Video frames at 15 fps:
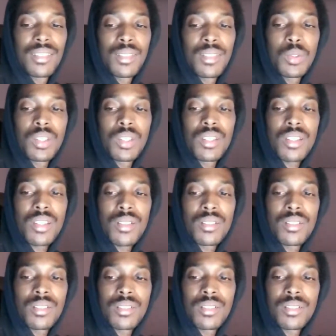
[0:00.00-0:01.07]
You think
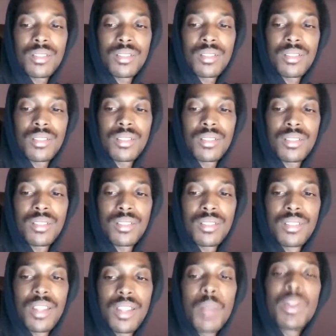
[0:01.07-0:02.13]
so?
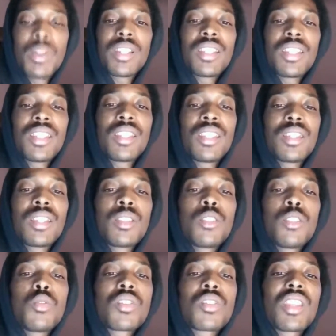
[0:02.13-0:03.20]
But again,
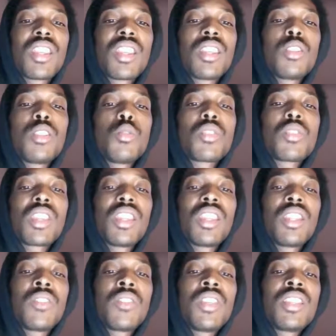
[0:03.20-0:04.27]
you saying
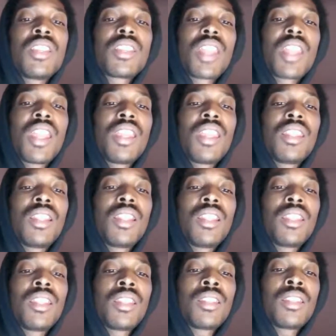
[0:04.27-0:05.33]
if he stayed
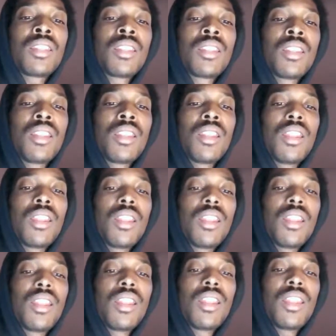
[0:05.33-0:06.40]
in.
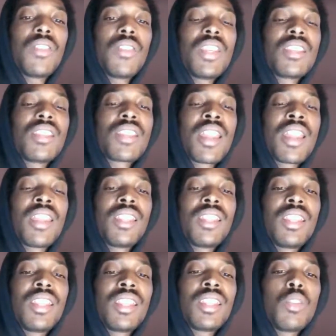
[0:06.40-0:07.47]
If he stayed
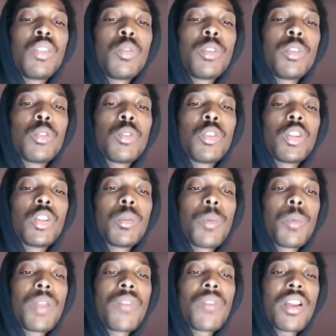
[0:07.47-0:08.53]
in, he would be a real
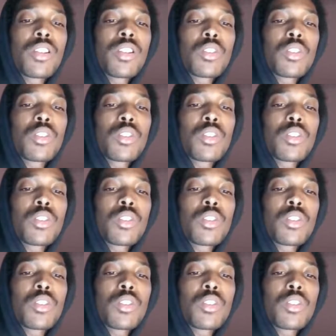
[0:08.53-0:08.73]
MMA fighter.